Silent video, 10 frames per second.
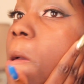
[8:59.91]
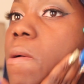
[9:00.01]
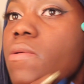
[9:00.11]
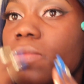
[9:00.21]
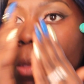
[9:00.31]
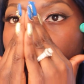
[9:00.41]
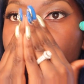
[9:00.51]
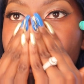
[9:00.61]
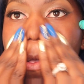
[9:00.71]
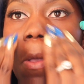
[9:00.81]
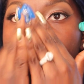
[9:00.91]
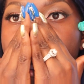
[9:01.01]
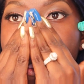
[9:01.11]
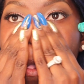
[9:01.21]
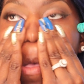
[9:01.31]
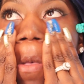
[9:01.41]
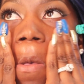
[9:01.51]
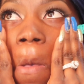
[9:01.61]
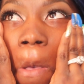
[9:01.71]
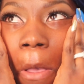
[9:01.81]
routine that I'm using now
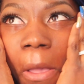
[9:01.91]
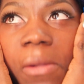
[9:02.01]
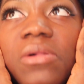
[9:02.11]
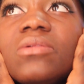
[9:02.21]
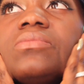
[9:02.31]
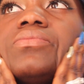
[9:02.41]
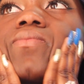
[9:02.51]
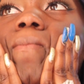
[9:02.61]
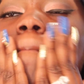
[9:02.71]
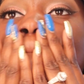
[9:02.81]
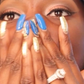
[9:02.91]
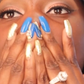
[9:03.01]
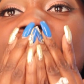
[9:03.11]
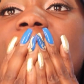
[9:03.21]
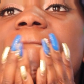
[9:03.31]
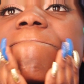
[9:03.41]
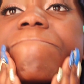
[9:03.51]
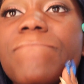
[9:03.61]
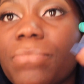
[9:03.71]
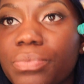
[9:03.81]
for my face that's
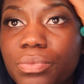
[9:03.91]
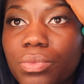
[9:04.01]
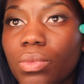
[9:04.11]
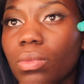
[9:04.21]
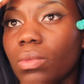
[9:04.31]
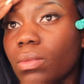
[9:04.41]
bringing out more of the